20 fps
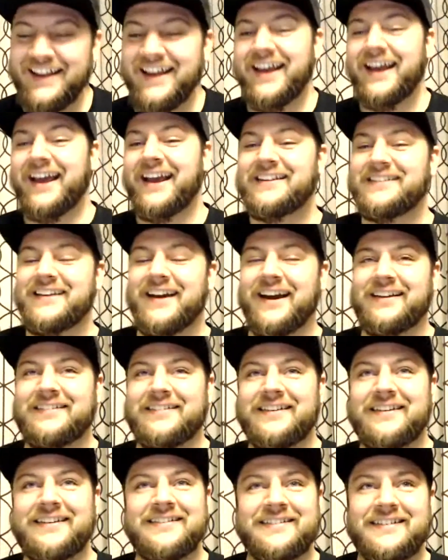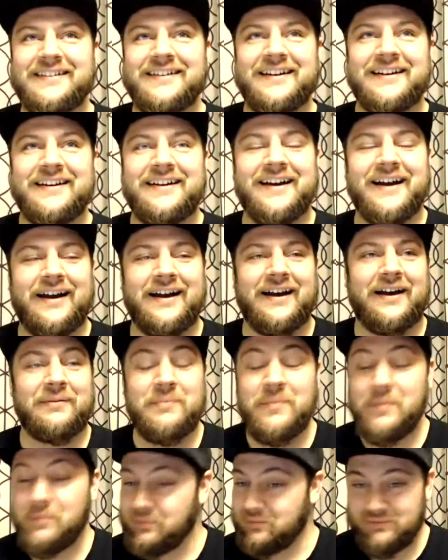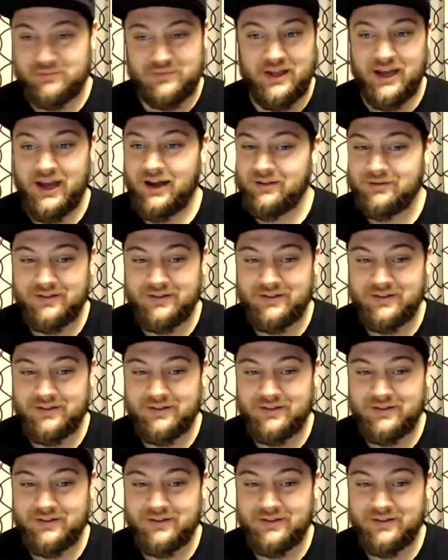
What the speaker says: Exactly. Yeah.